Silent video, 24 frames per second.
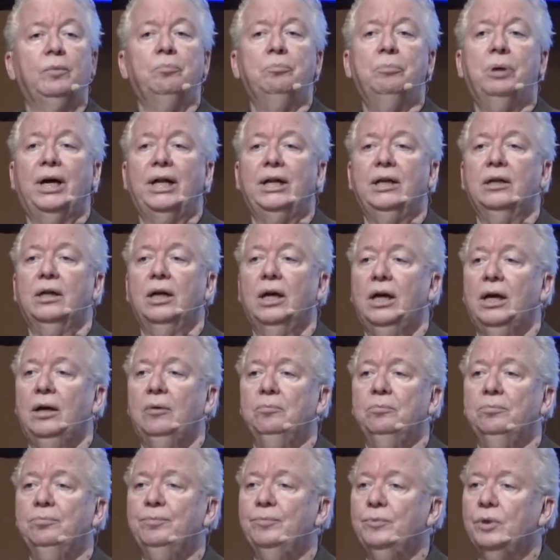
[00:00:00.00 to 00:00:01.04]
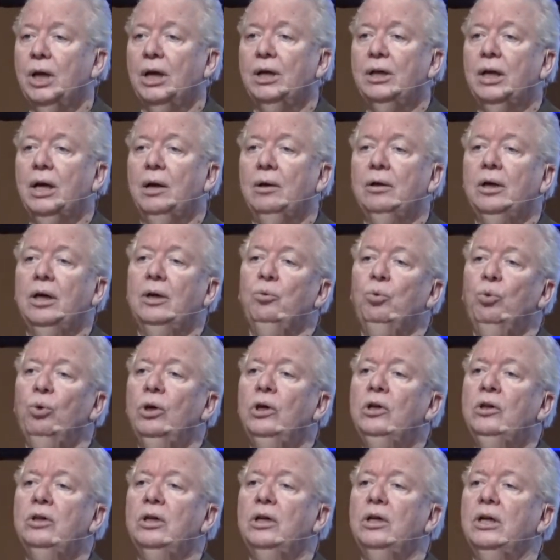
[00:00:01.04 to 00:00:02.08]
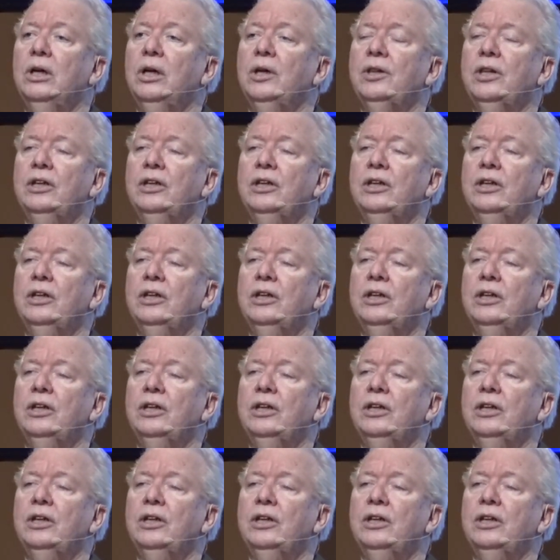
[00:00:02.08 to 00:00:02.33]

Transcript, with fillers: but um, we're,